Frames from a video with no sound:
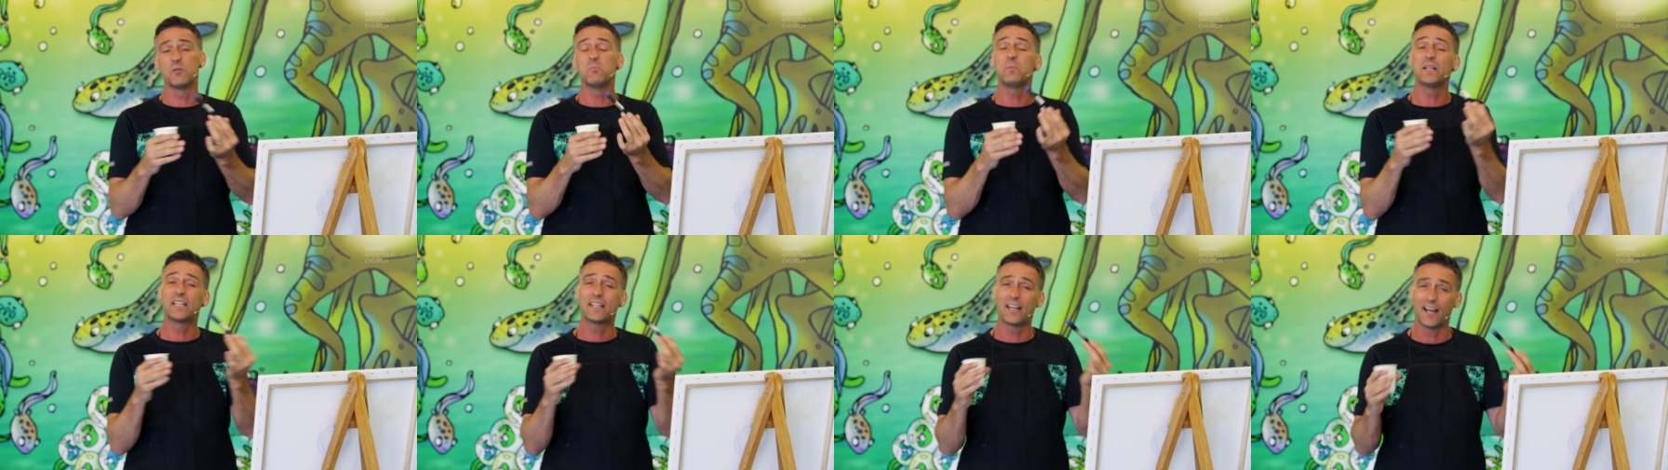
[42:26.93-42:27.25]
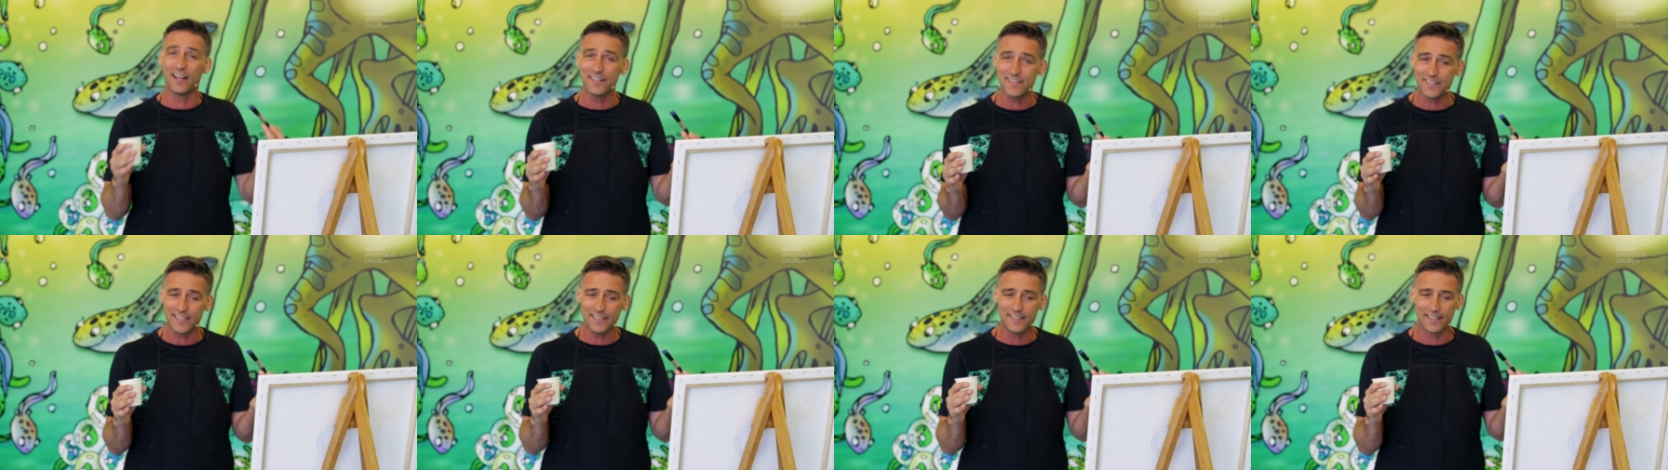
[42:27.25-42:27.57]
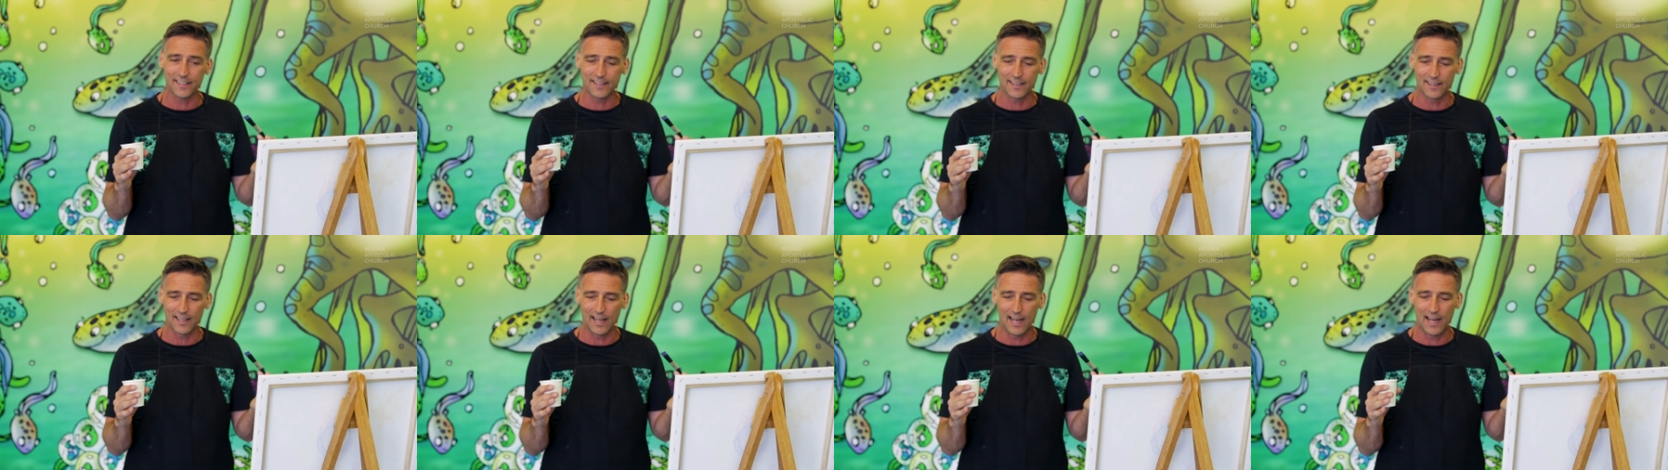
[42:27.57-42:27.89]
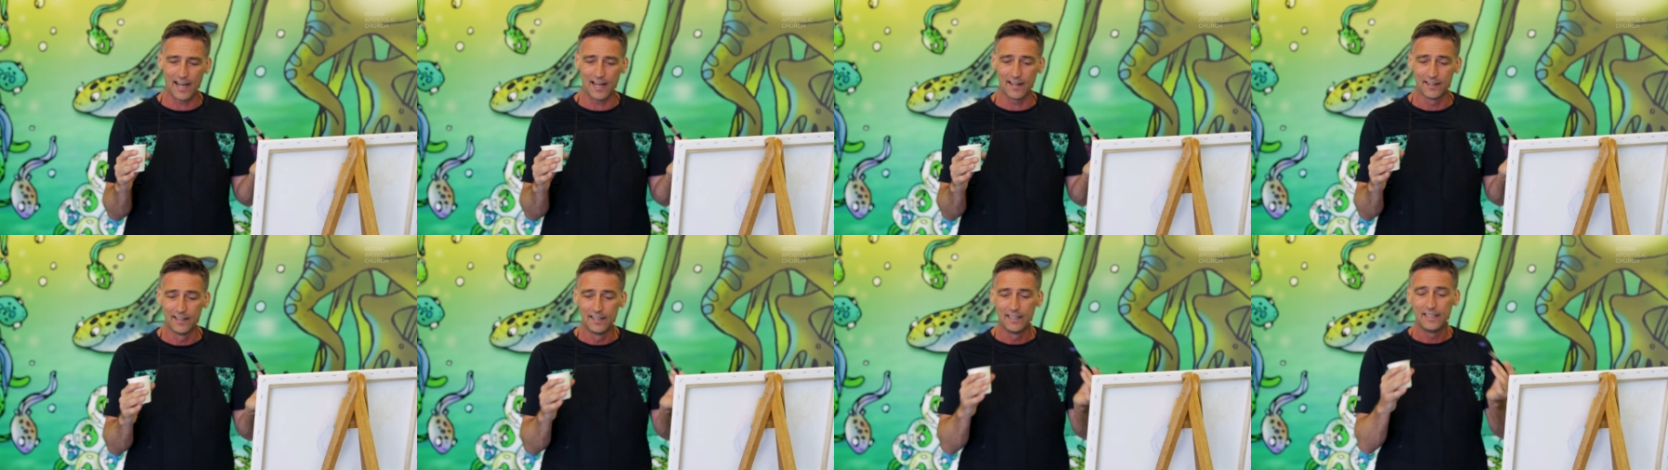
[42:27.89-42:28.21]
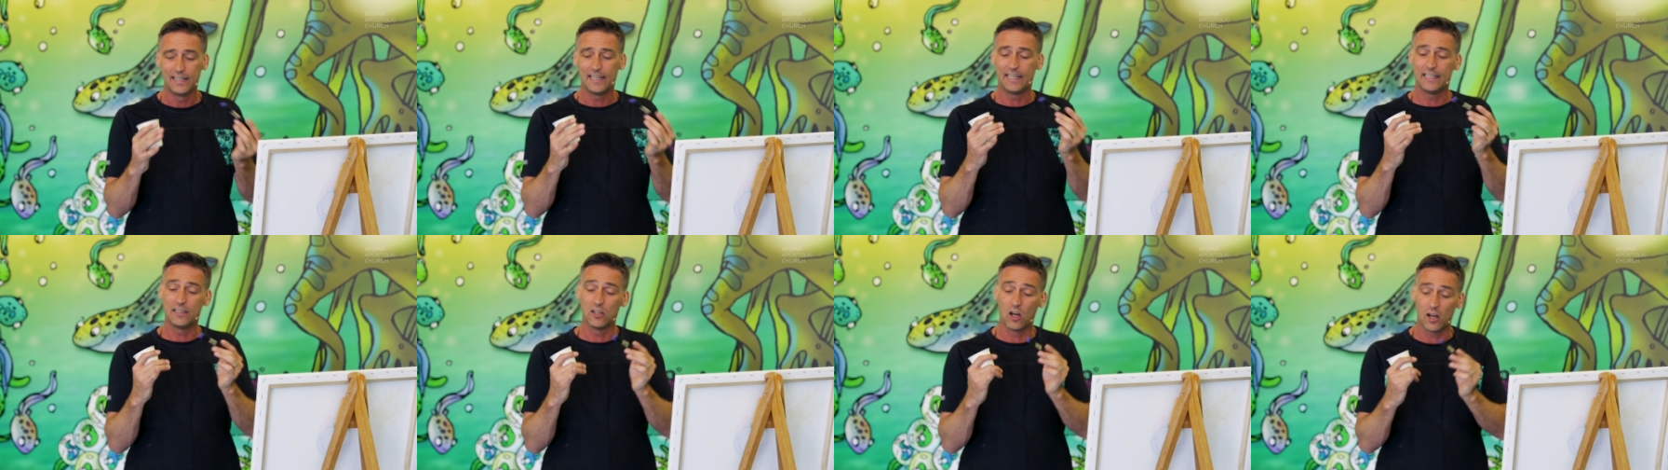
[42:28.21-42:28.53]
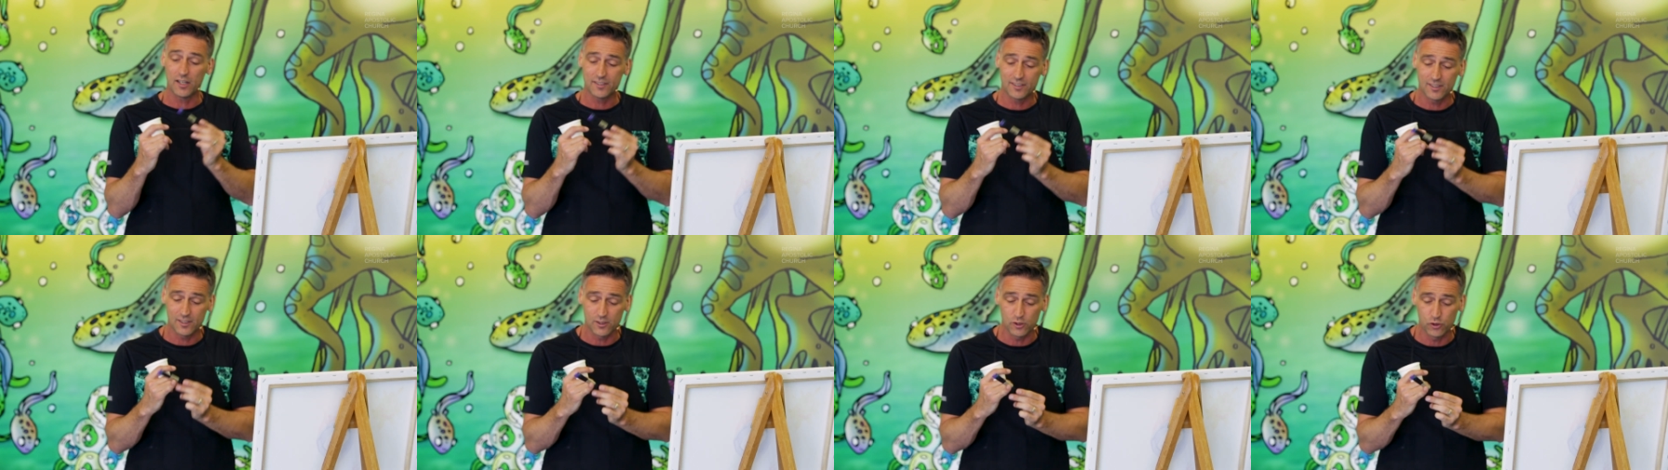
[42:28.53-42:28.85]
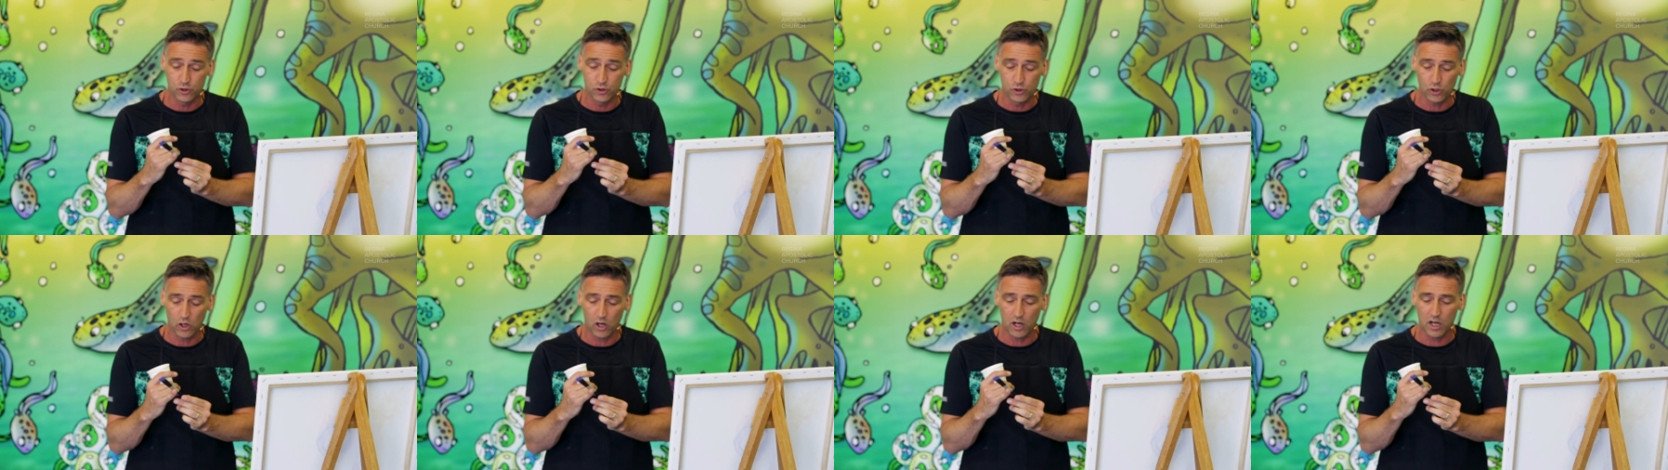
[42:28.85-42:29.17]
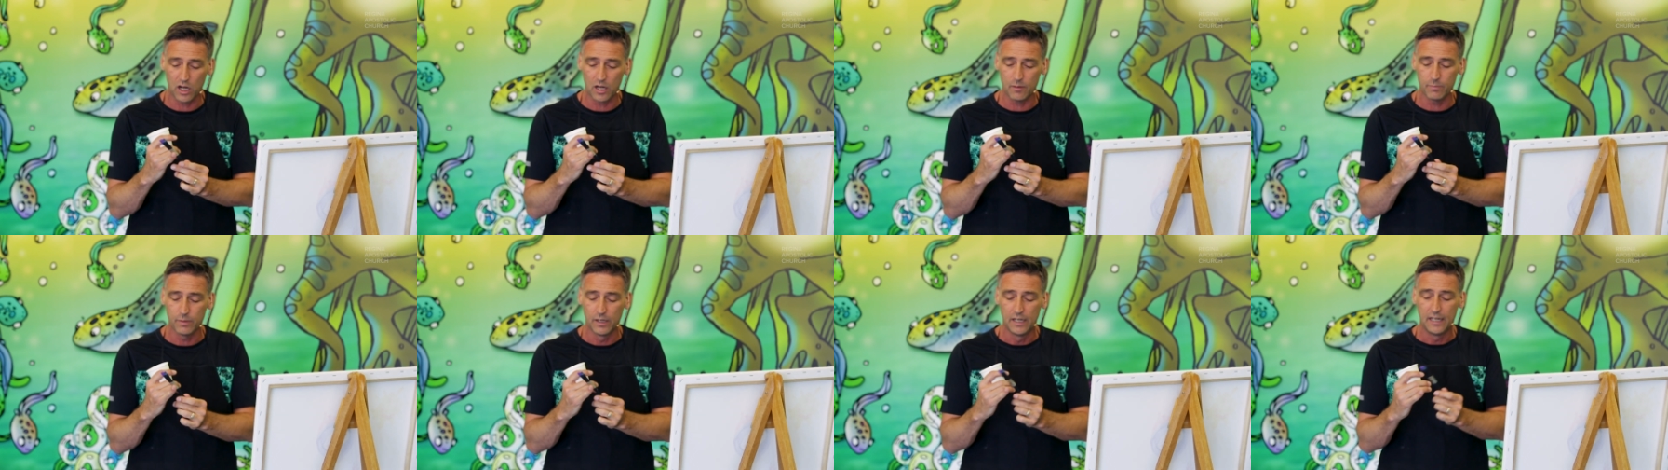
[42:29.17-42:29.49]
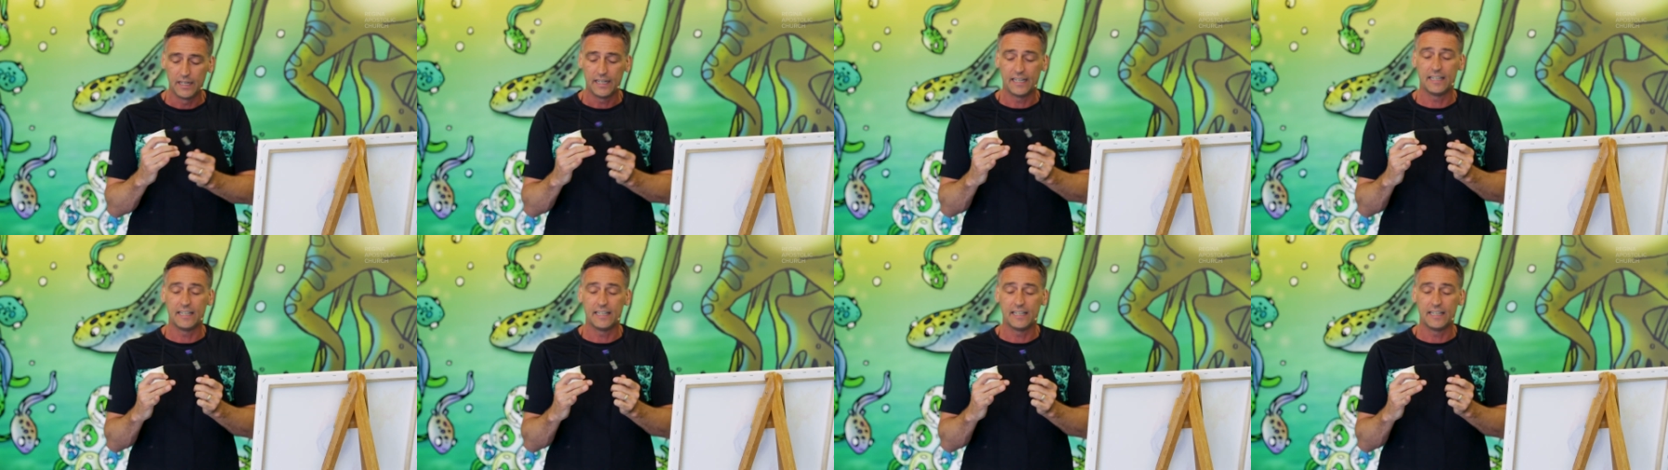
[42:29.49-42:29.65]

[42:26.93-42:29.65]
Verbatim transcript: And because he did that, he lost his job,